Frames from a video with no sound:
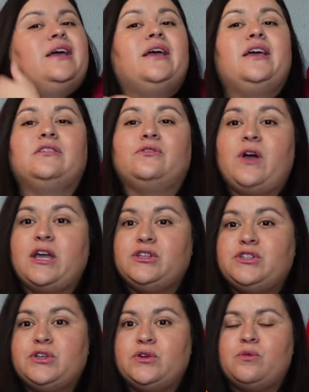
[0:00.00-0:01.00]
is fine
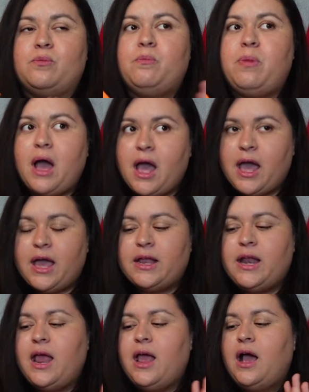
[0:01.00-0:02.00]
too, but
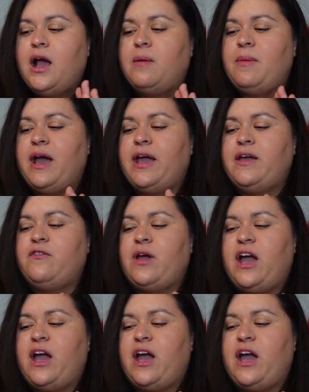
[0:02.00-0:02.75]
um, I,